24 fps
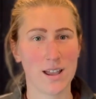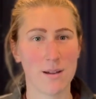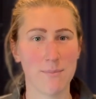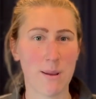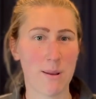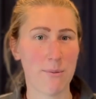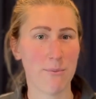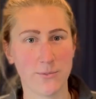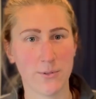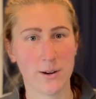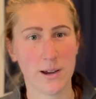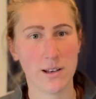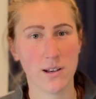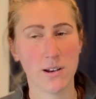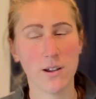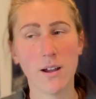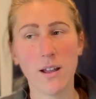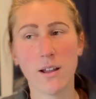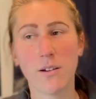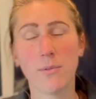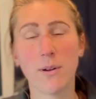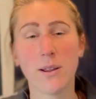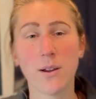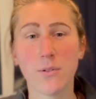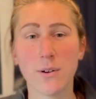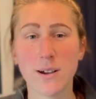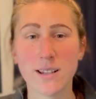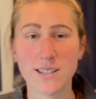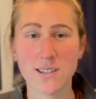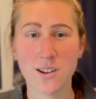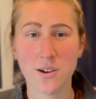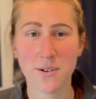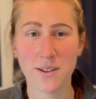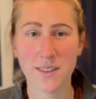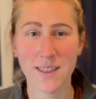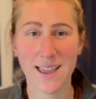I mean, we always
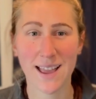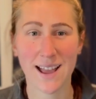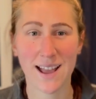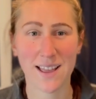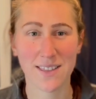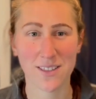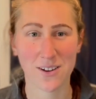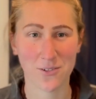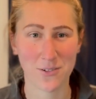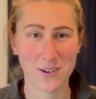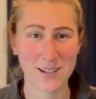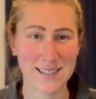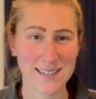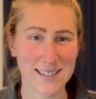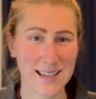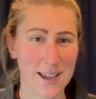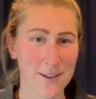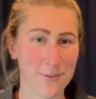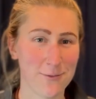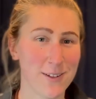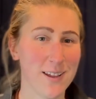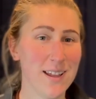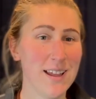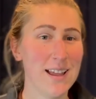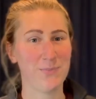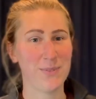know where they are, they're always safe,